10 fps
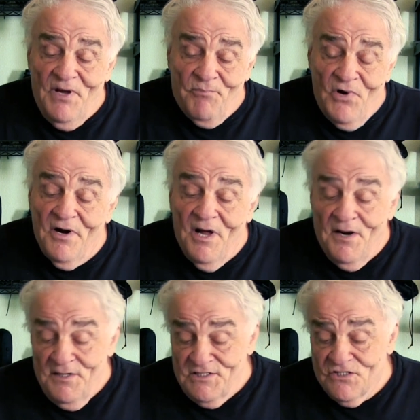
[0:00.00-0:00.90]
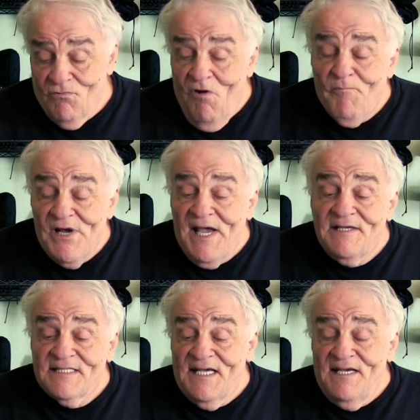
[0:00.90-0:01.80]
I printed out, it's 12 by
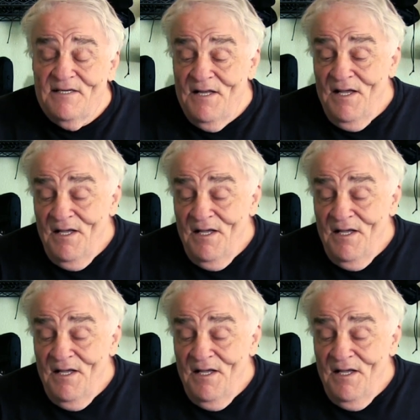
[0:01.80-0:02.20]
18